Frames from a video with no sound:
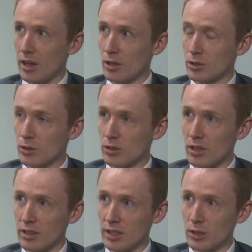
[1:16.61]
I also
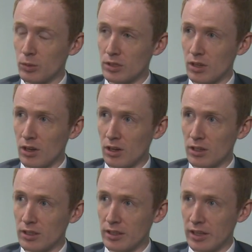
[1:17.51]
thought that it was
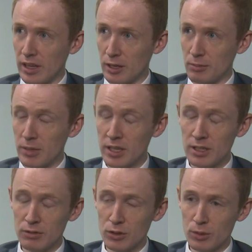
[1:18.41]
odd that
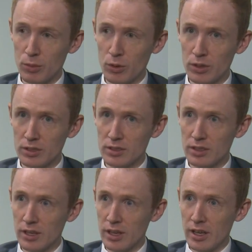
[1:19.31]
many of the
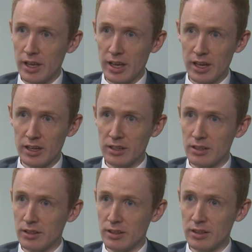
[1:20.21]
reports
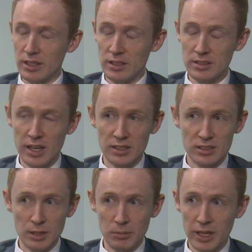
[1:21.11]
had the exact
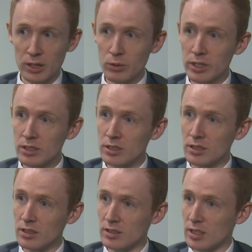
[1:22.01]
same
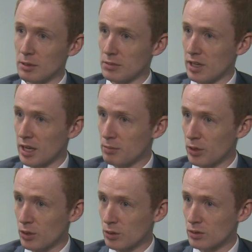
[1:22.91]
language, the same
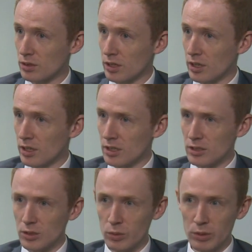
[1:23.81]
typos,
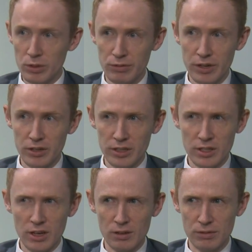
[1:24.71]
so we were fairly
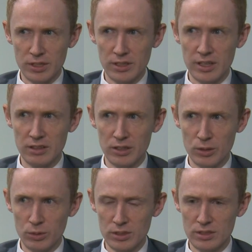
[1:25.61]
confident that
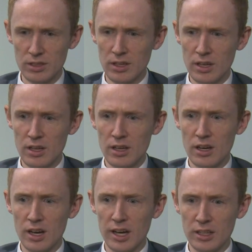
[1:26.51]
there was
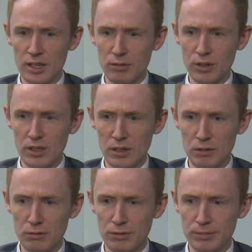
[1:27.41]
a high level
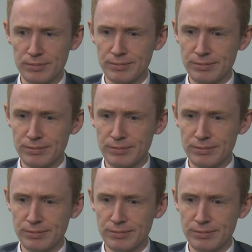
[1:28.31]
of